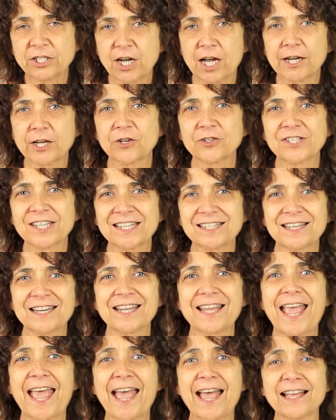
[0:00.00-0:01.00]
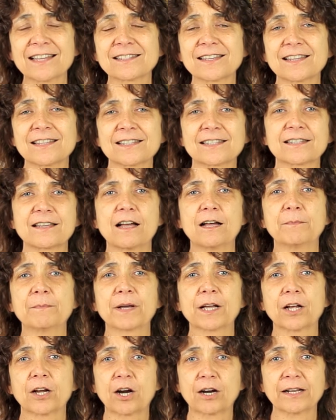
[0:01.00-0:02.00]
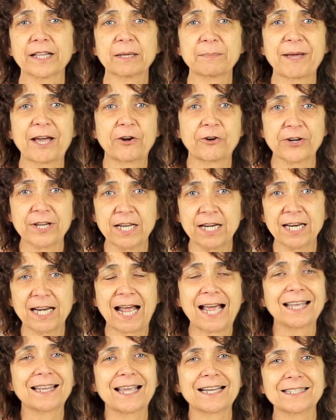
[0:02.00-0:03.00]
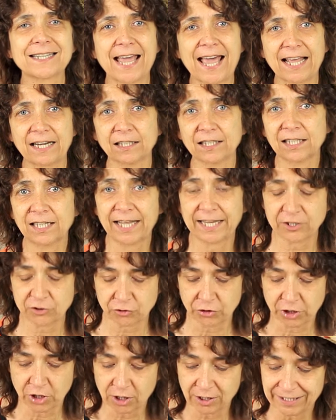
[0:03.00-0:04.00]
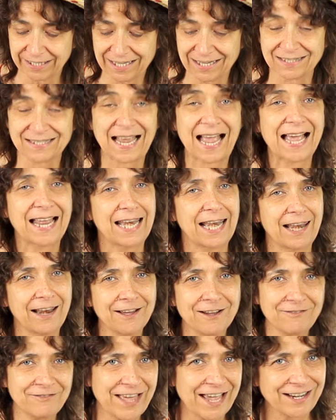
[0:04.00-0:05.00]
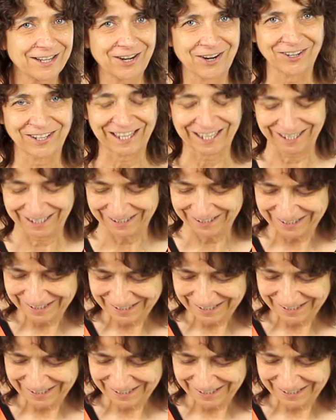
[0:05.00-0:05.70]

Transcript: taco seasoning has some garlic powder in it, I like to add a little extra garlic because I love that garlic.